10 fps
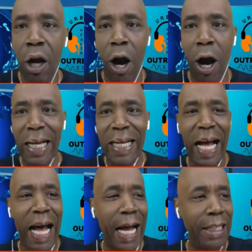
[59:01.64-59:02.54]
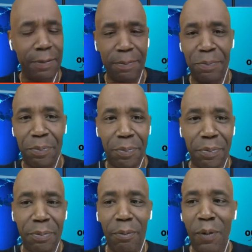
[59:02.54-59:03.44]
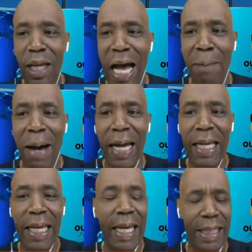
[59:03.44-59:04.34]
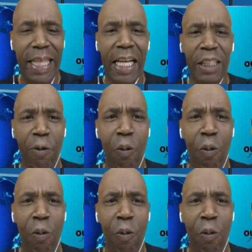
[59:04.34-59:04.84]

All right, guys. I'm out of here. Thanks